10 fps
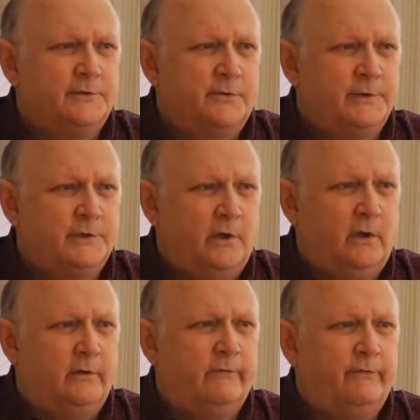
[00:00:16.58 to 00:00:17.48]
as a
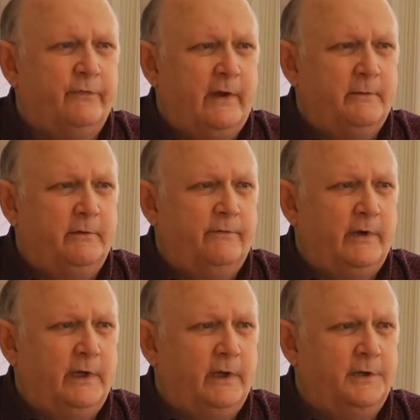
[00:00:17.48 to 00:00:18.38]
result of a family
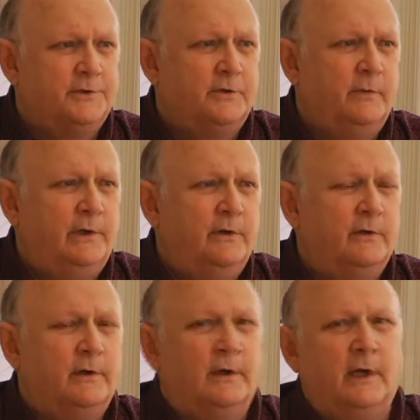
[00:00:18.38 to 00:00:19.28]
vacation we
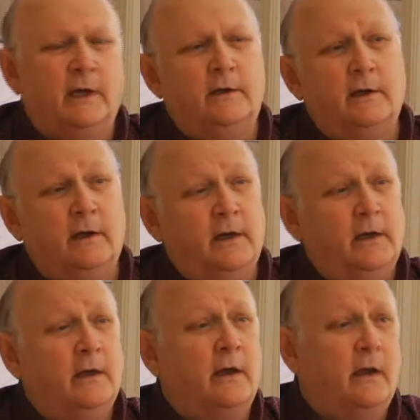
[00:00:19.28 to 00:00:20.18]
took in
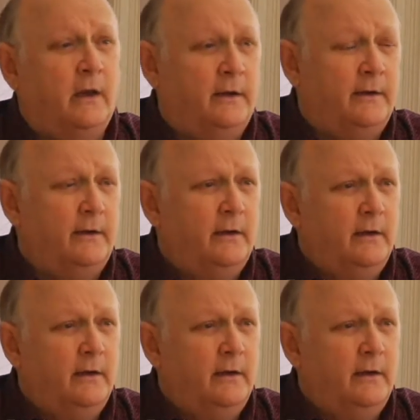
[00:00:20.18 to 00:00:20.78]
1989.